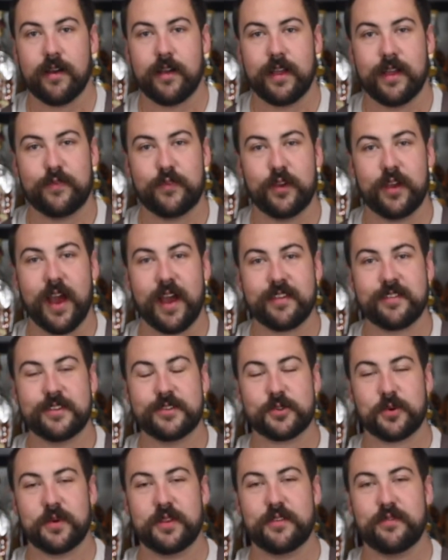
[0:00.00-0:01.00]
If you guys
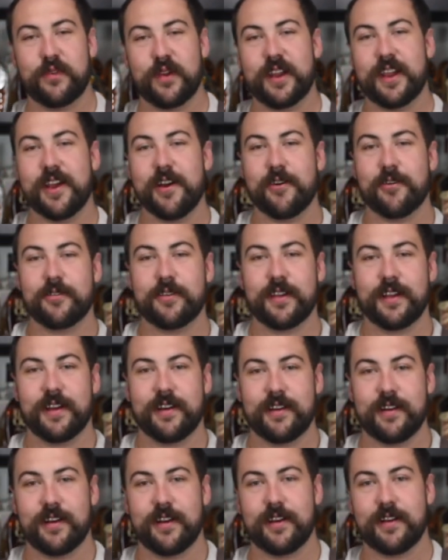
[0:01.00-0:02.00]
enjoyed the video,
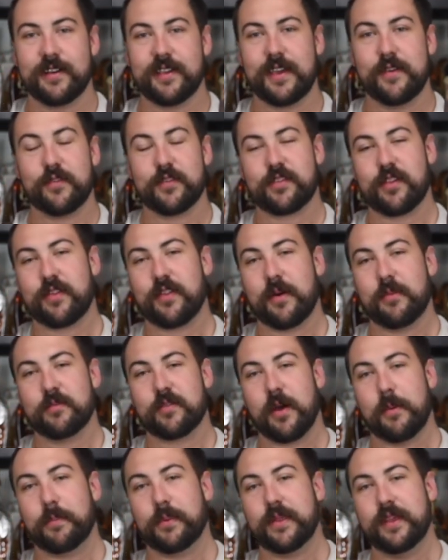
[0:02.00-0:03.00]
give us a thumbs
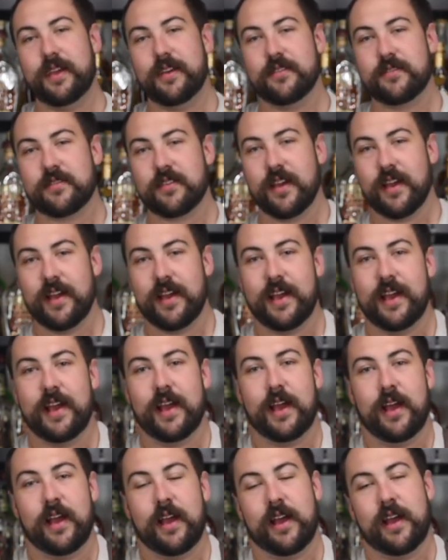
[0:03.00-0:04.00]
up, please.
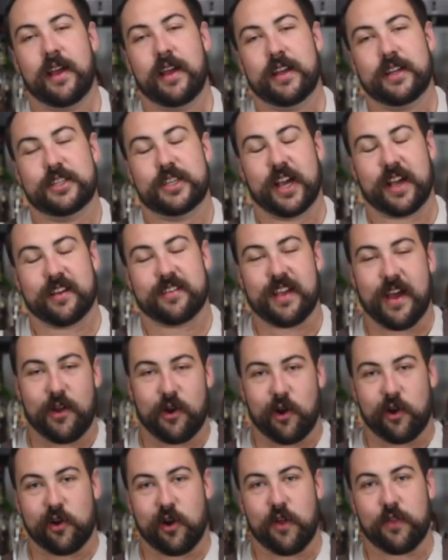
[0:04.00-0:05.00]
Check us out
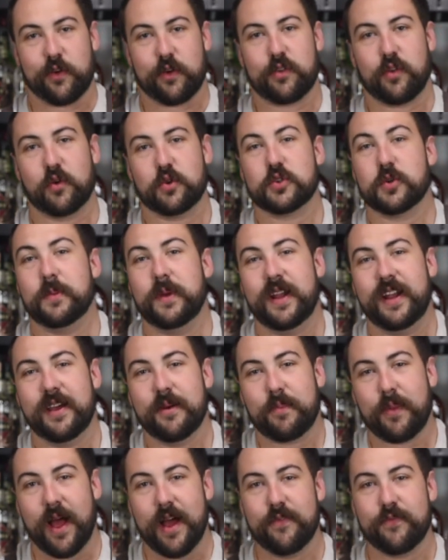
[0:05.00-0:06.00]
on our other social media
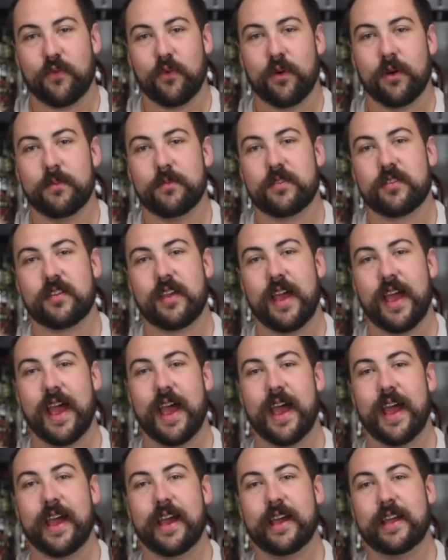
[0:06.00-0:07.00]
platforms
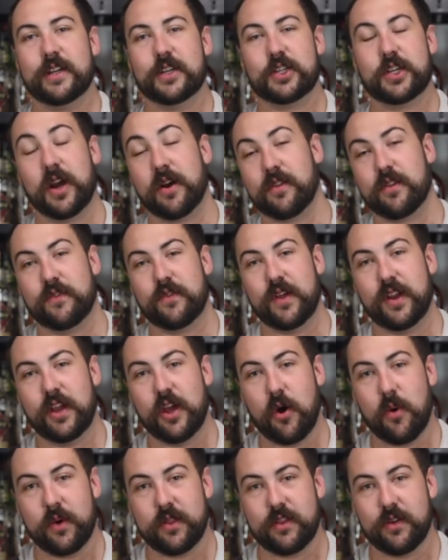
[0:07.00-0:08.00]
and share the
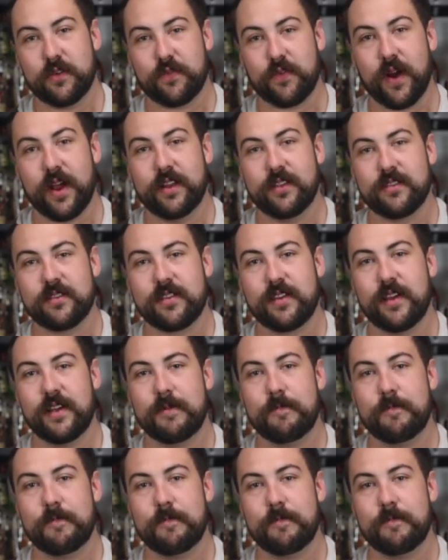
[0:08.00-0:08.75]
video with your friends.